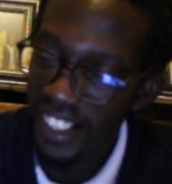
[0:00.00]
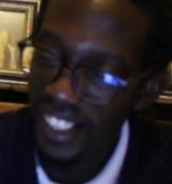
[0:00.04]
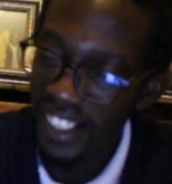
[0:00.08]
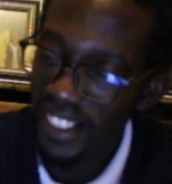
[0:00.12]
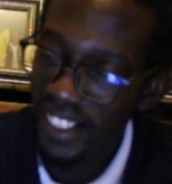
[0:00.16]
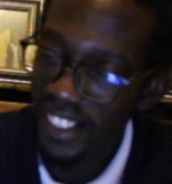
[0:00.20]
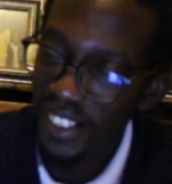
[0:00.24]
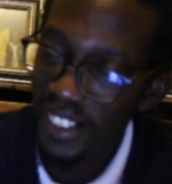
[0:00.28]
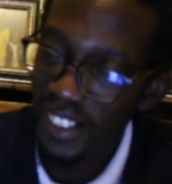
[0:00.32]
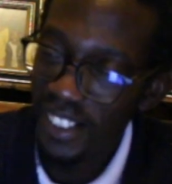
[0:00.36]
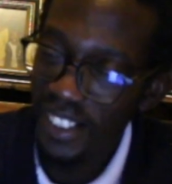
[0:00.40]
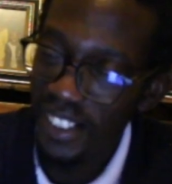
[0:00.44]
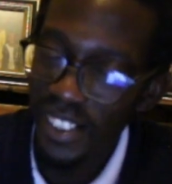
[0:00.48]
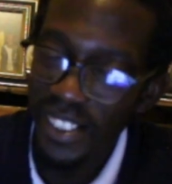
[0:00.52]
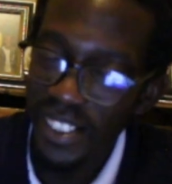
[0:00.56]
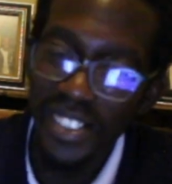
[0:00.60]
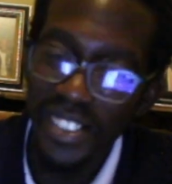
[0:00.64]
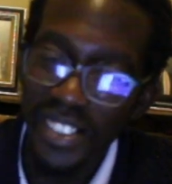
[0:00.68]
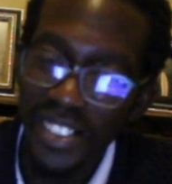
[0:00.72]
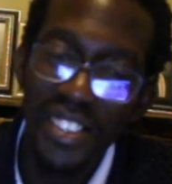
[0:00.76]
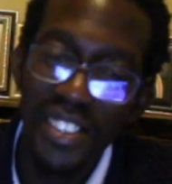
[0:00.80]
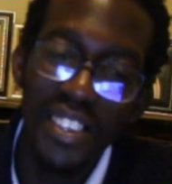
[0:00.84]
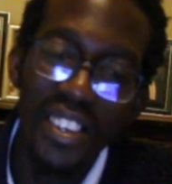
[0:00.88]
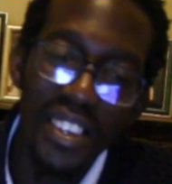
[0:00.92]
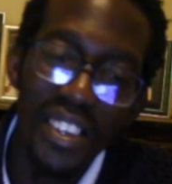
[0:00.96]
ones that are
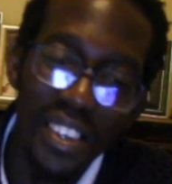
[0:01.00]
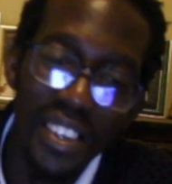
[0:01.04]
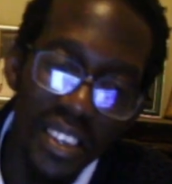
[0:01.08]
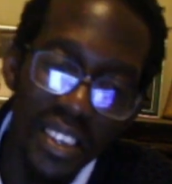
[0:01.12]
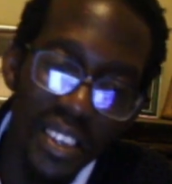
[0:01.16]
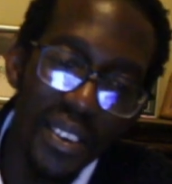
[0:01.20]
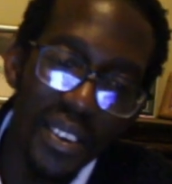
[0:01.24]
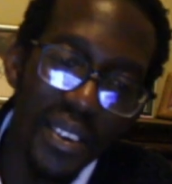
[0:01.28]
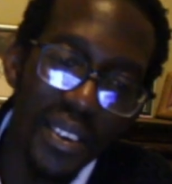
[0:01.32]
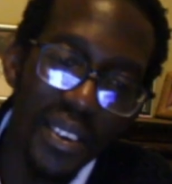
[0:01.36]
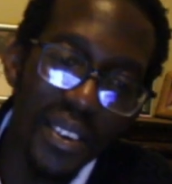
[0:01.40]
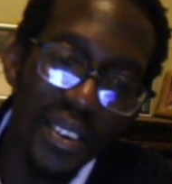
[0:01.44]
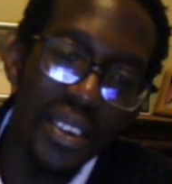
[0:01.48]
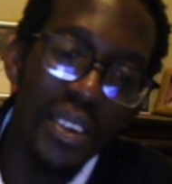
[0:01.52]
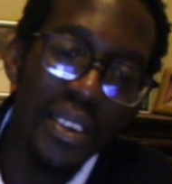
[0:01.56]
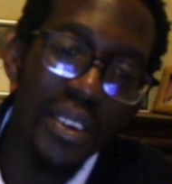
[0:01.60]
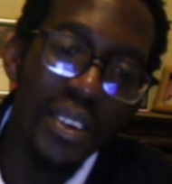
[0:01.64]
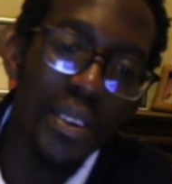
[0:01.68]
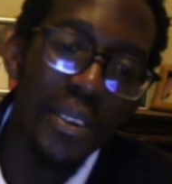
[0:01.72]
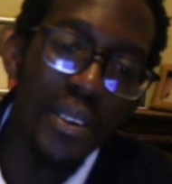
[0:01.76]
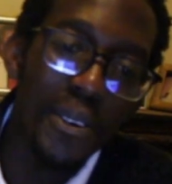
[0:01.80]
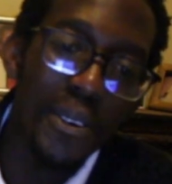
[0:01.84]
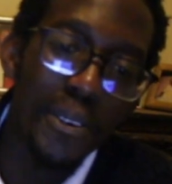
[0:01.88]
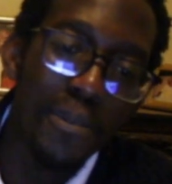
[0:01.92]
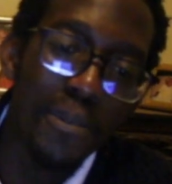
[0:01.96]
actually the true
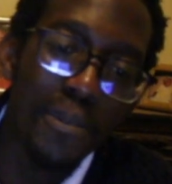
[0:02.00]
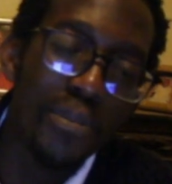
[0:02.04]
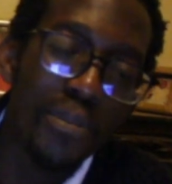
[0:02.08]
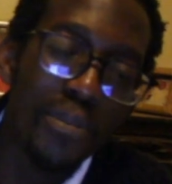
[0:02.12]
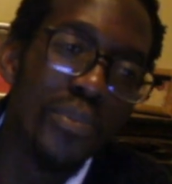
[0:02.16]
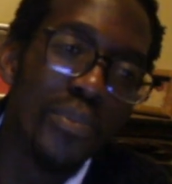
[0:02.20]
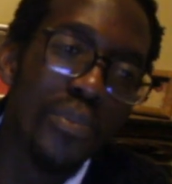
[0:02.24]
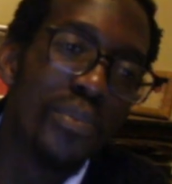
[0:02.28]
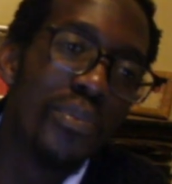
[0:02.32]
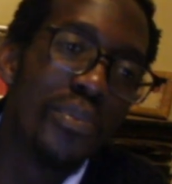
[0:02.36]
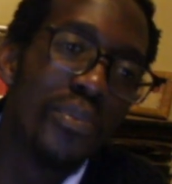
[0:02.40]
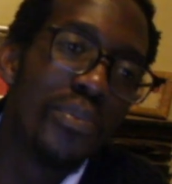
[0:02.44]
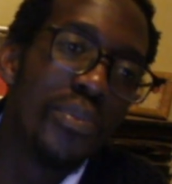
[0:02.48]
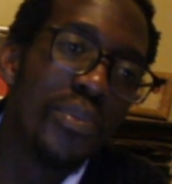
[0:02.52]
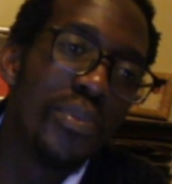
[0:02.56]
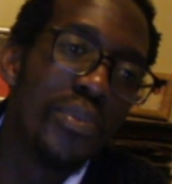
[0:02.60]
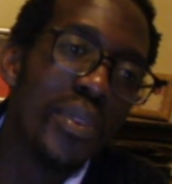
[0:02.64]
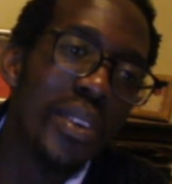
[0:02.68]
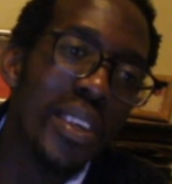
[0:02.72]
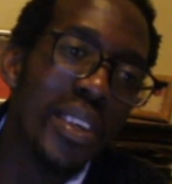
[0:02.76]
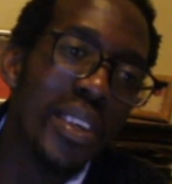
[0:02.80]
ones. You know what I'm saying?